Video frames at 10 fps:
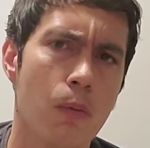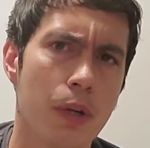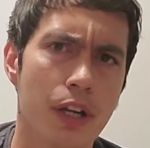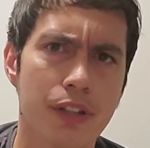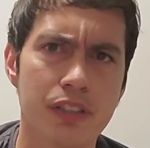
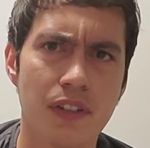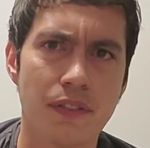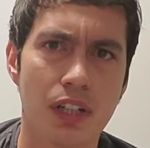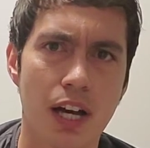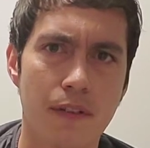what others'
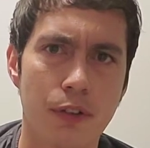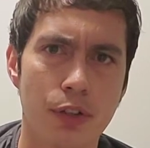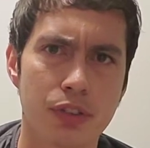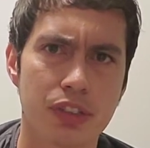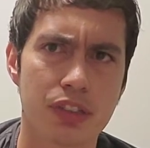favorite coffee
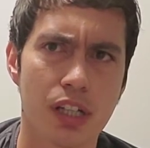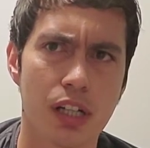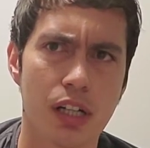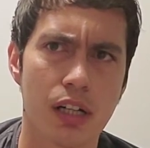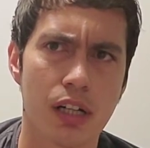roasters
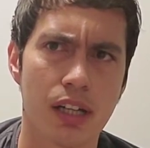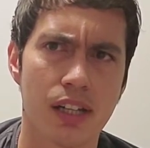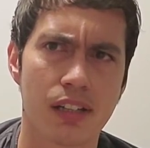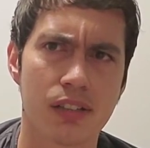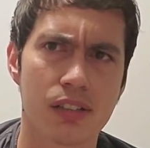are
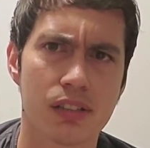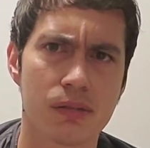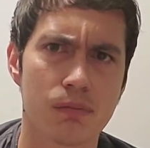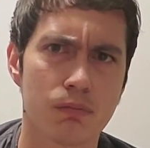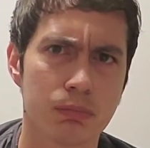and
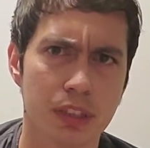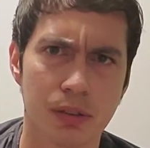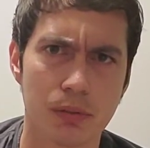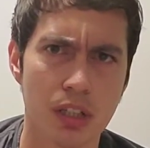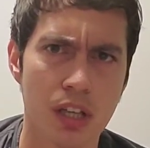
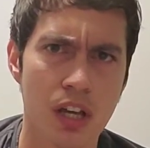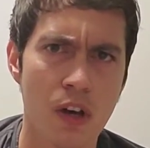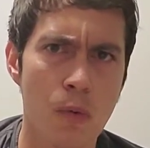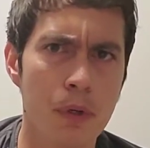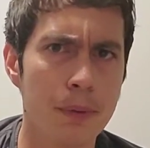
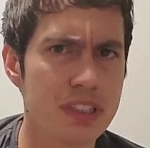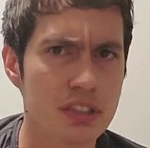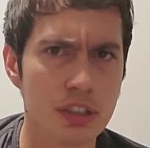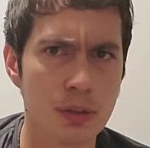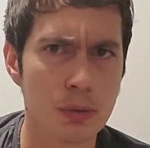well, what's
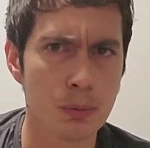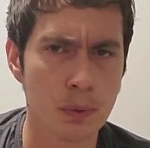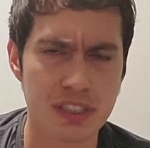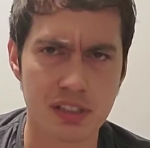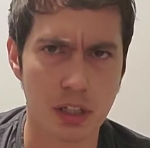new,
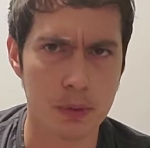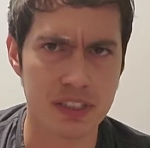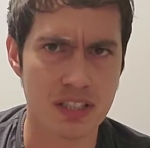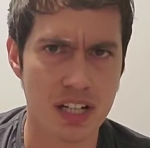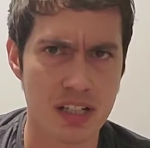what's
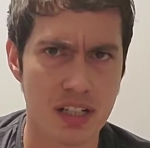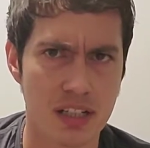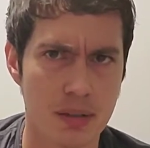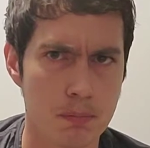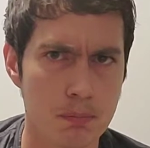always changing
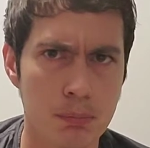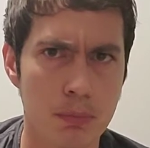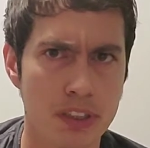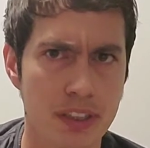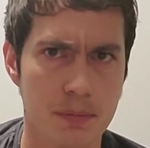in a
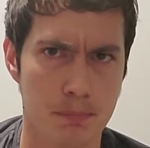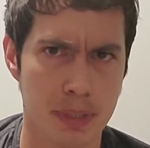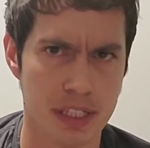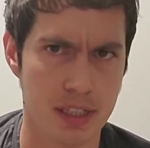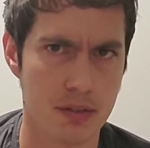really
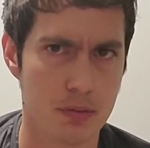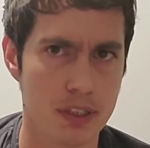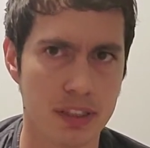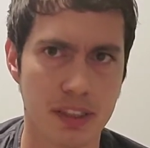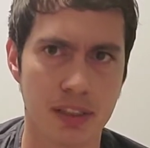big,
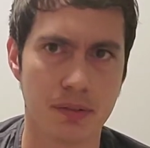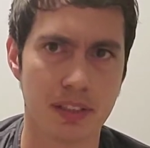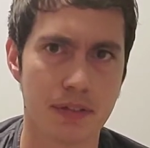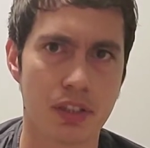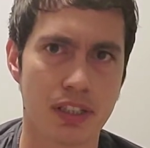really
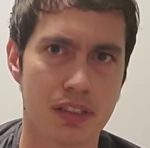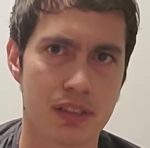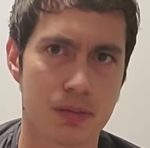different,